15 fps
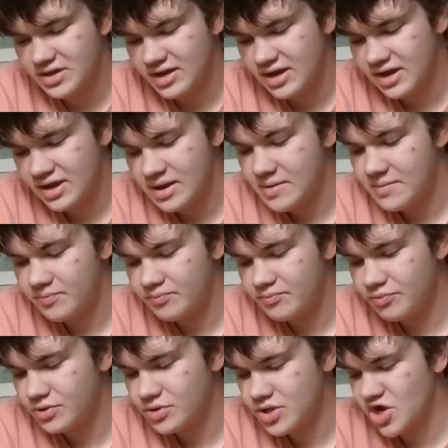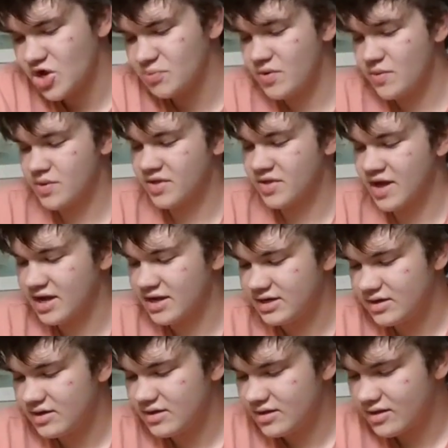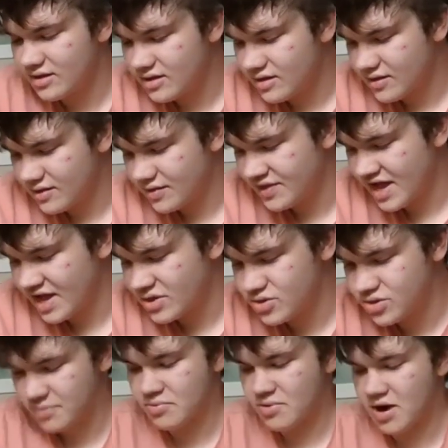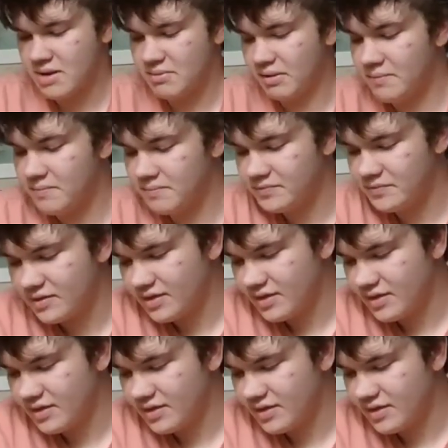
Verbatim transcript: the hair. Please help me with that. That's the problem.